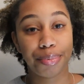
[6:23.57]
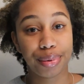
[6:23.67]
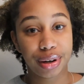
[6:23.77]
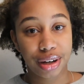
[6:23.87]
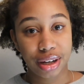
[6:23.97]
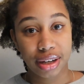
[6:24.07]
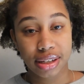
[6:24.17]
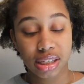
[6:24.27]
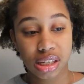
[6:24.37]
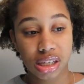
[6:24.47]

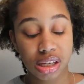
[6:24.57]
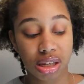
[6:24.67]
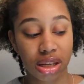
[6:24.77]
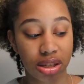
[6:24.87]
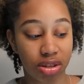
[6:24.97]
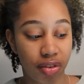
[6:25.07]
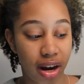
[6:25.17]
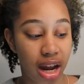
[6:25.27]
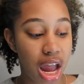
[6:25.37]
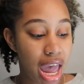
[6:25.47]
but it's
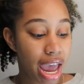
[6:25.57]
great.